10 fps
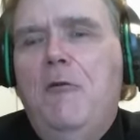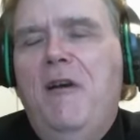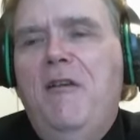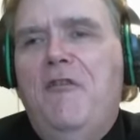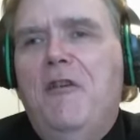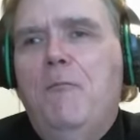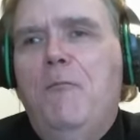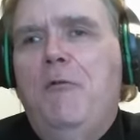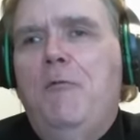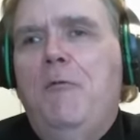basic
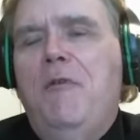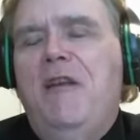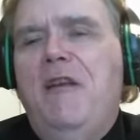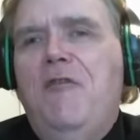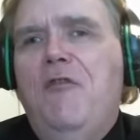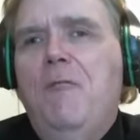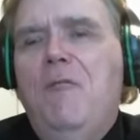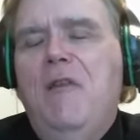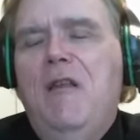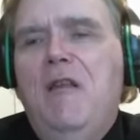minimum needs.
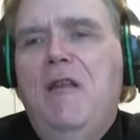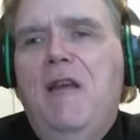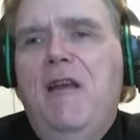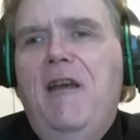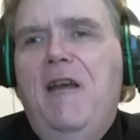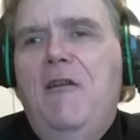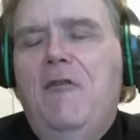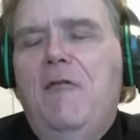And